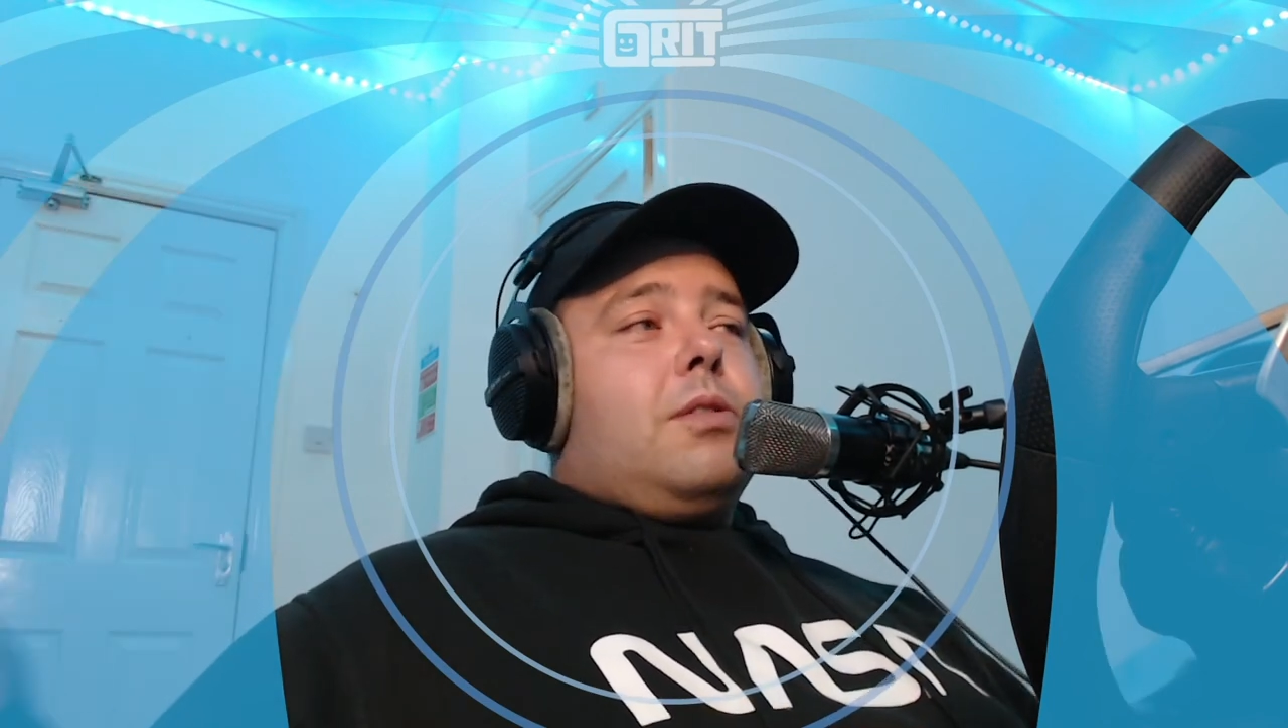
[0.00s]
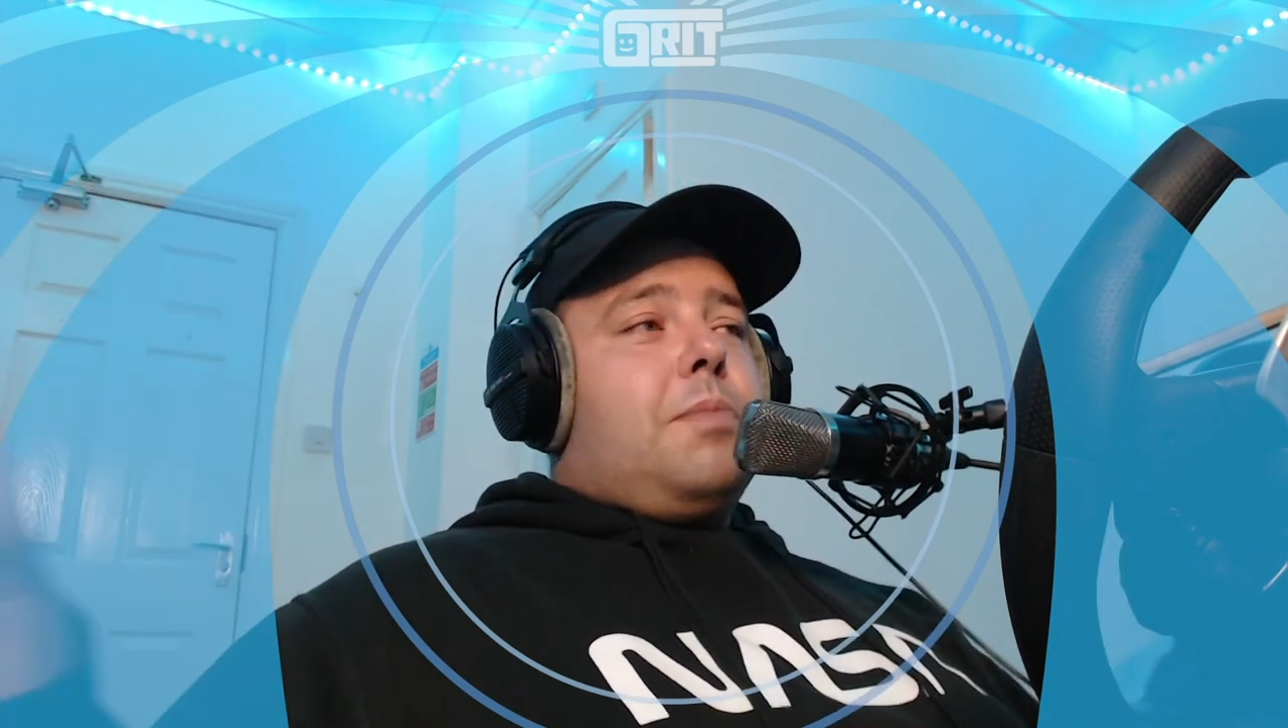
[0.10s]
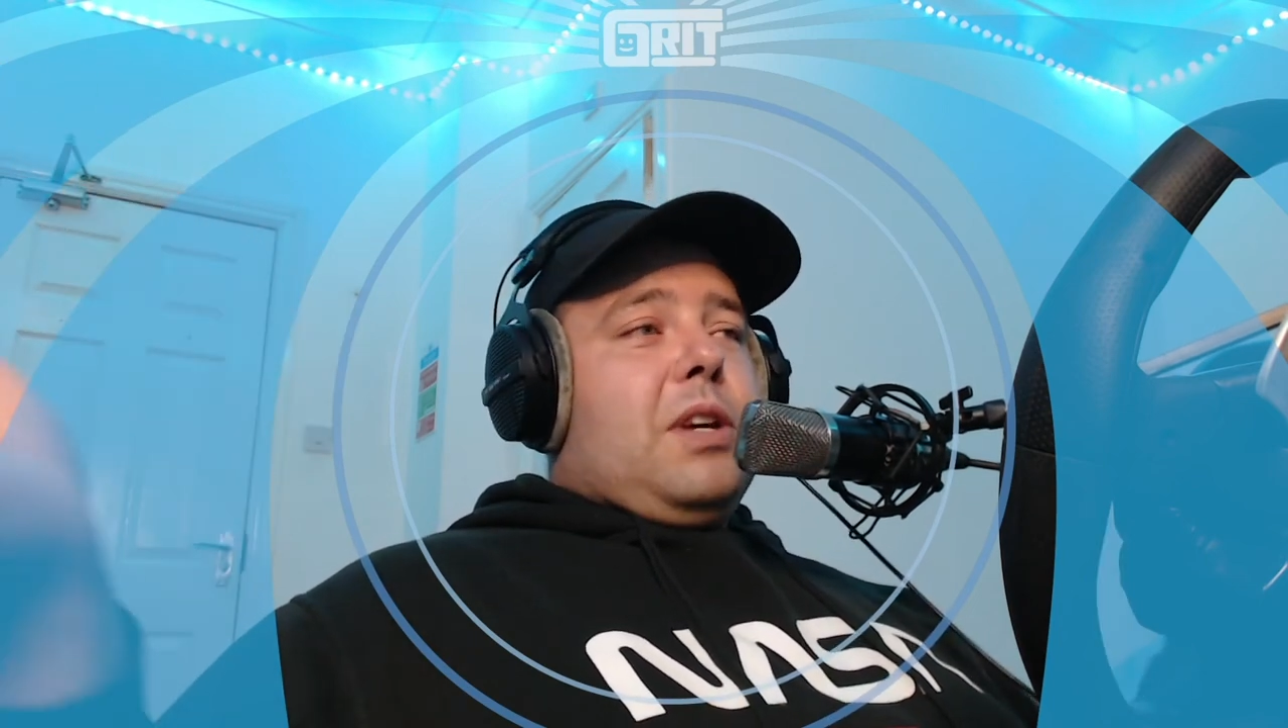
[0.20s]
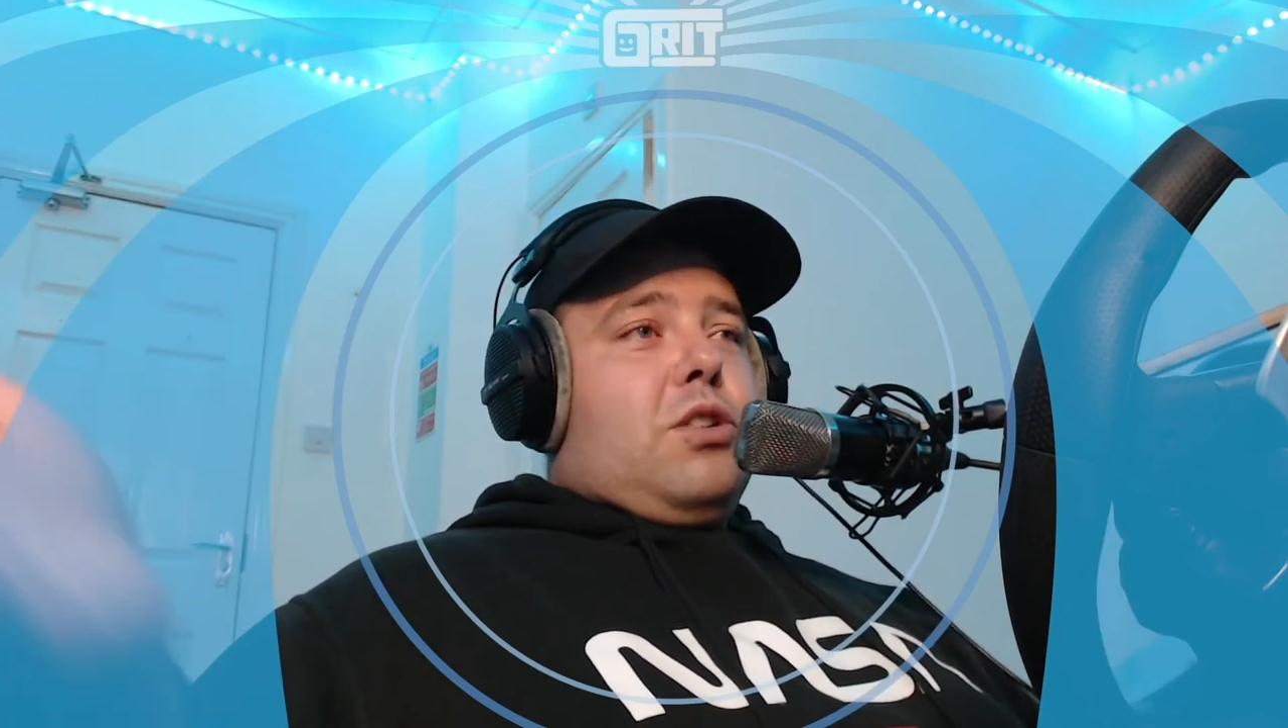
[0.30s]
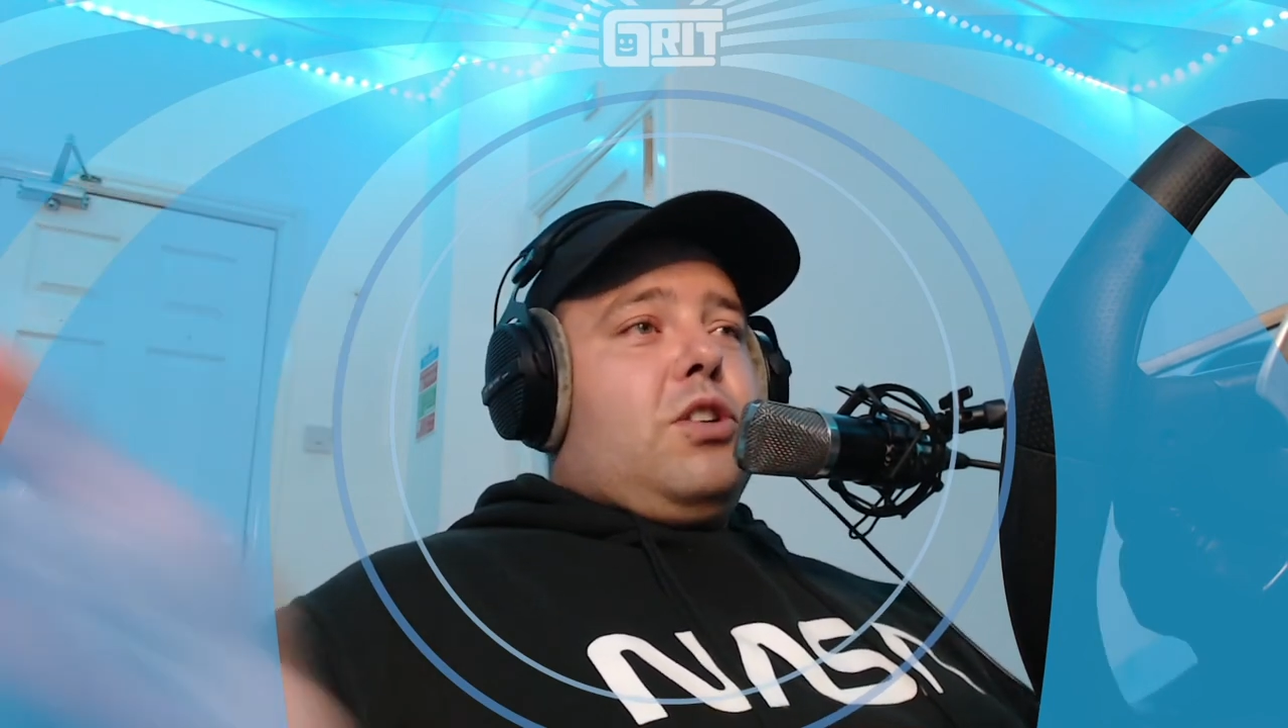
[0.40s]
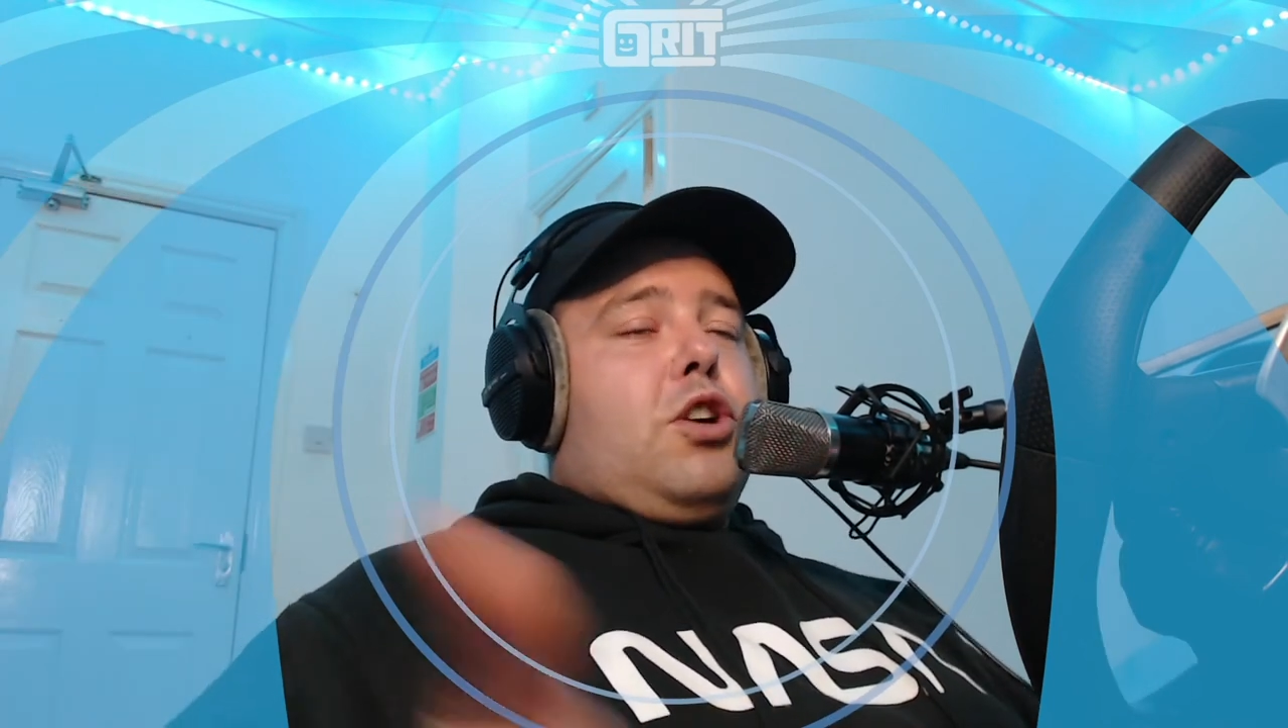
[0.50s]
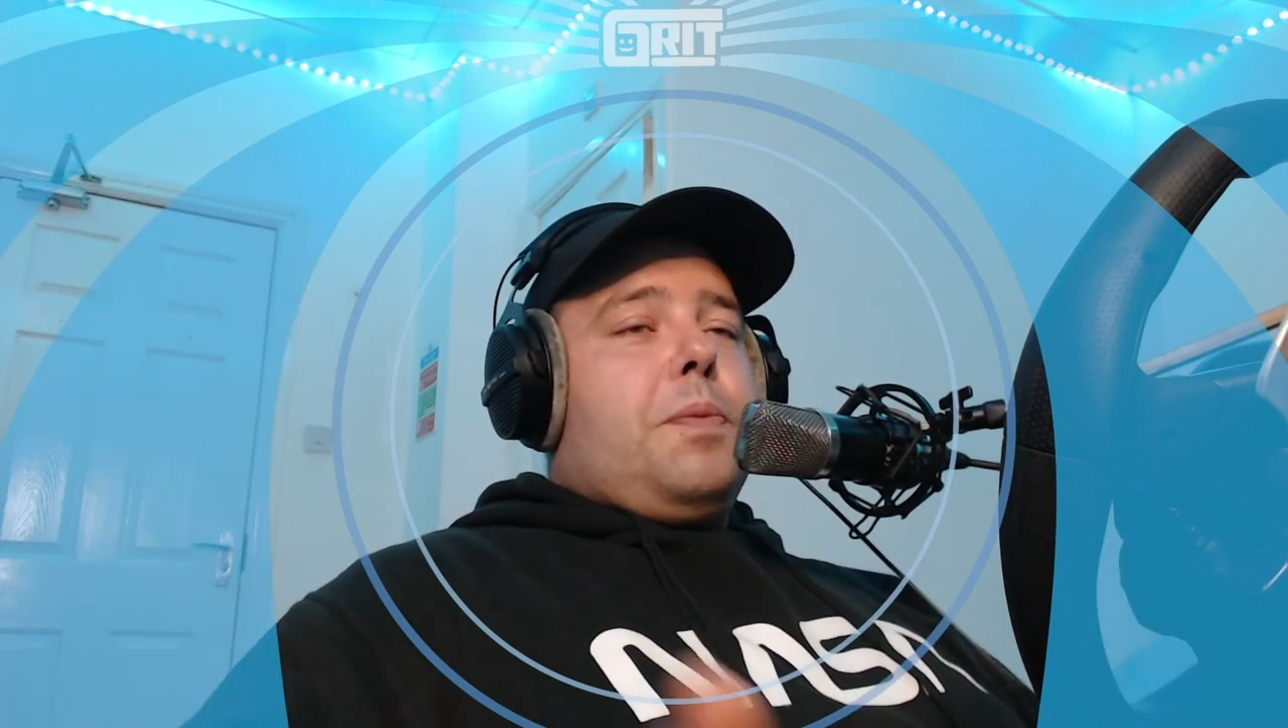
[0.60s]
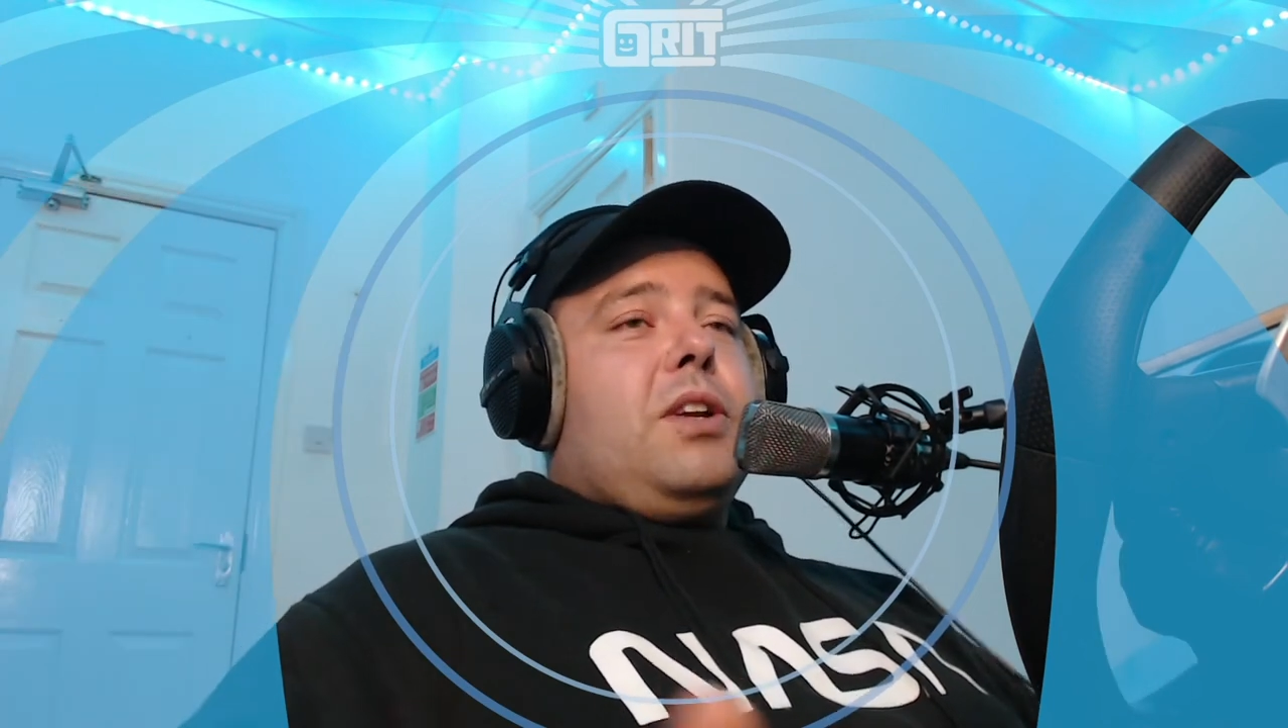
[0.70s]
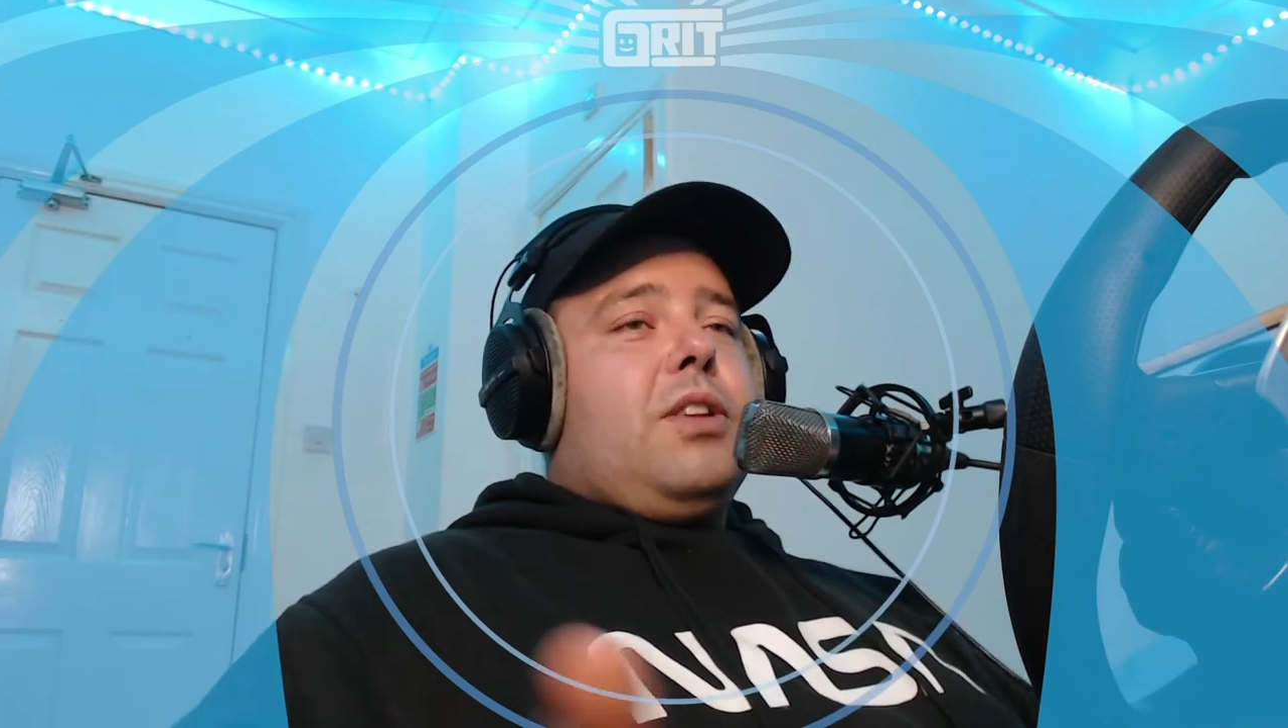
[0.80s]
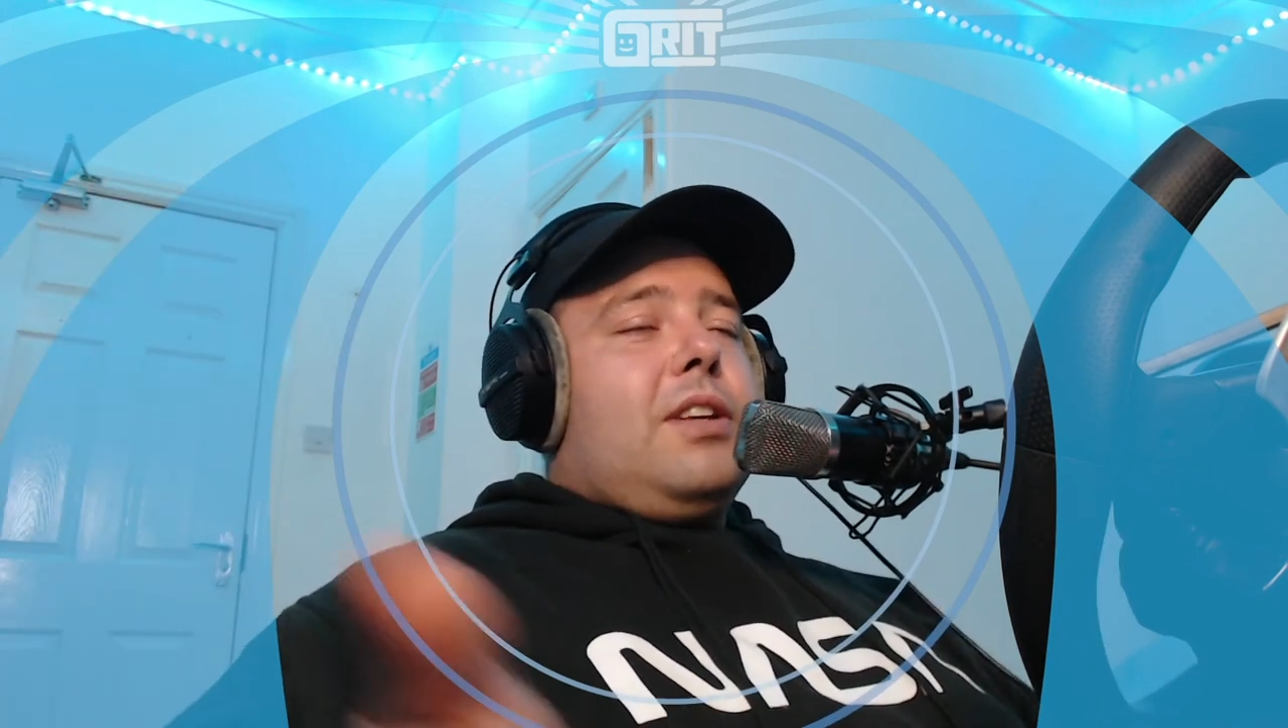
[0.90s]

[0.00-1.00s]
Make sure you comment on